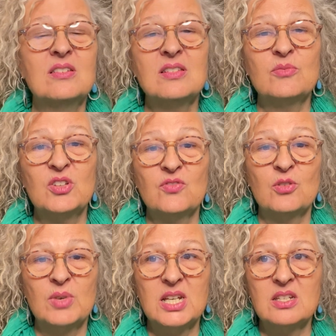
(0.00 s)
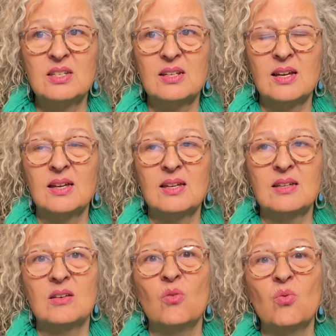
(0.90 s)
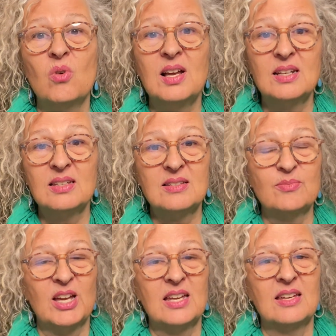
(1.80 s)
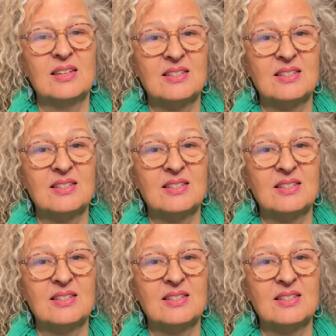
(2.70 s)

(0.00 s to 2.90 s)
you some information on what is my